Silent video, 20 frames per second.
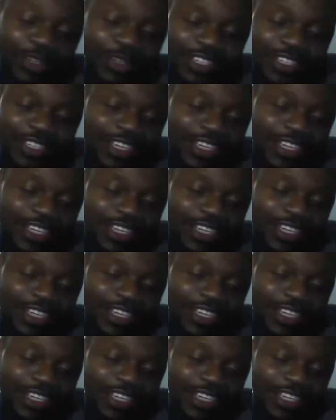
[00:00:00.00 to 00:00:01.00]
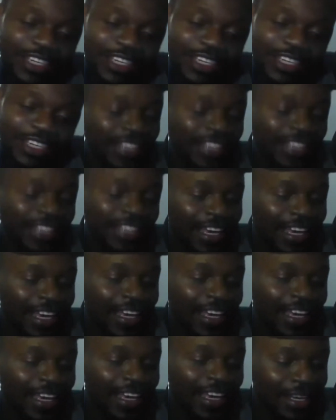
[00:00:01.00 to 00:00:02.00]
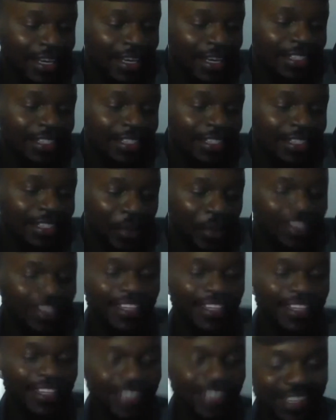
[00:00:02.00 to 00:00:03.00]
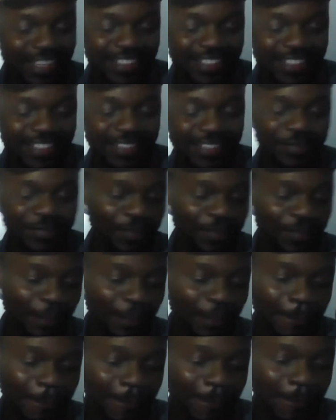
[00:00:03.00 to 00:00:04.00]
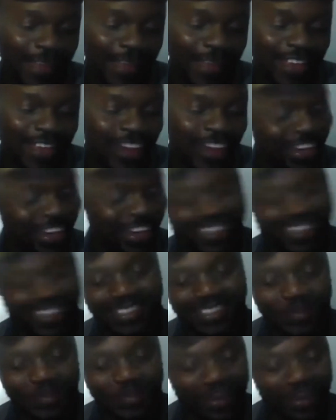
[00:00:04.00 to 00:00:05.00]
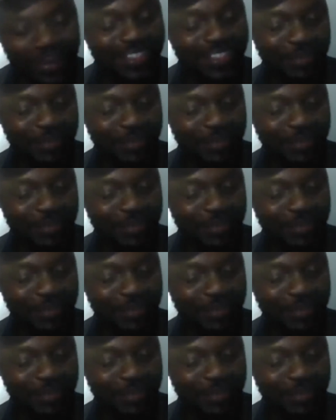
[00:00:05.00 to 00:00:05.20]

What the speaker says: say this some other time, but it's depressing because yeah, it's depressing,